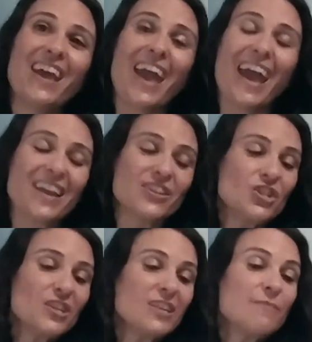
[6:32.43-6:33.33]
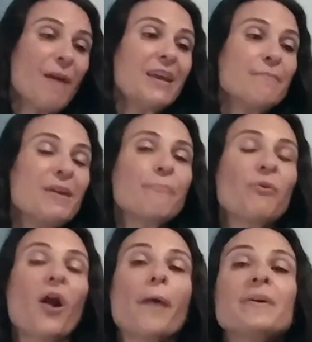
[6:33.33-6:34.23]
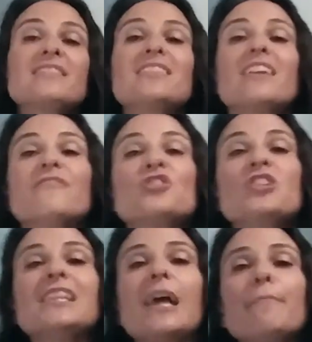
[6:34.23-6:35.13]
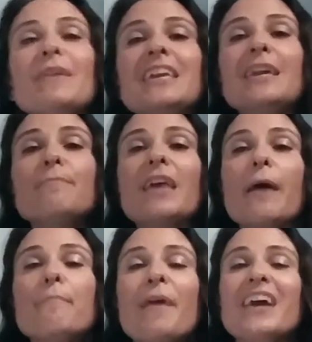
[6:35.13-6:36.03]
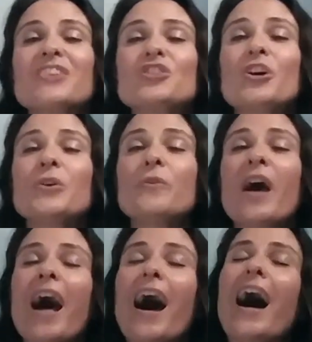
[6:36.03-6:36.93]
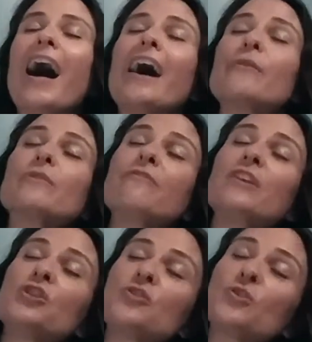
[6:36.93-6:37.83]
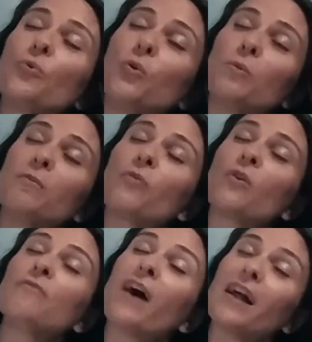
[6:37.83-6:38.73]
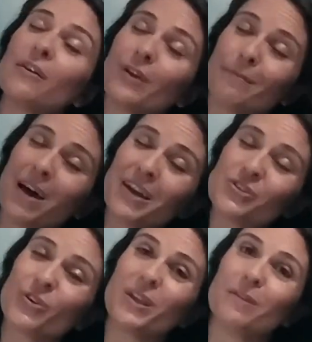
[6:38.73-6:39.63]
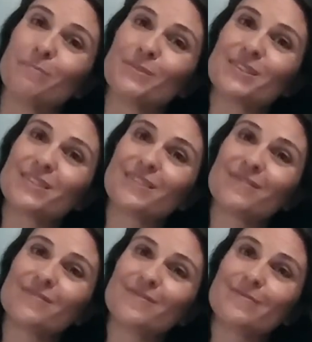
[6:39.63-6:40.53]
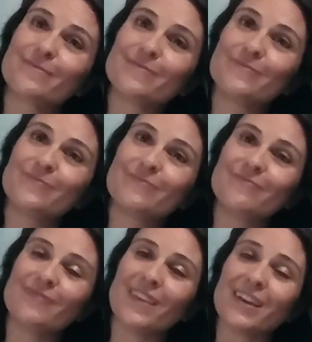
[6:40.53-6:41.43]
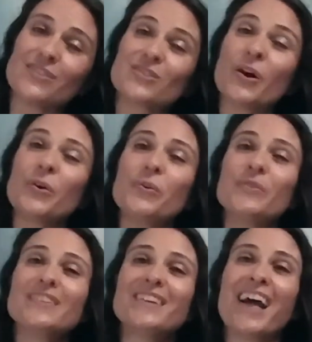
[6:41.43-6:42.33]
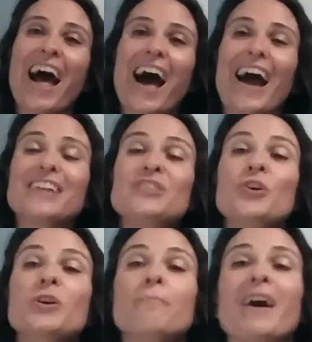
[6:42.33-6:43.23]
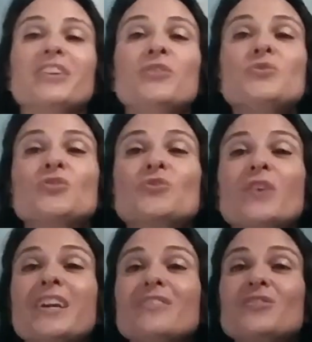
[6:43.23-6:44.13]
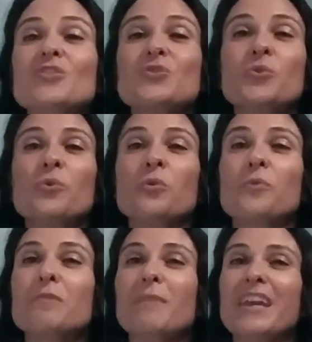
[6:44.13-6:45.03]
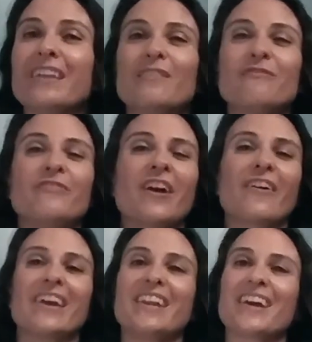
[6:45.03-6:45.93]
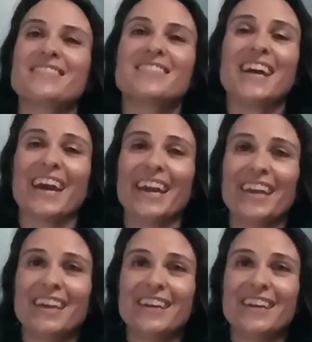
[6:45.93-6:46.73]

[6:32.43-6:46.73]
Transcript: and she made me promise that if she let me keep that banjo, I would finish school before following my dreams. And so I took my new strings to school with me the very next day.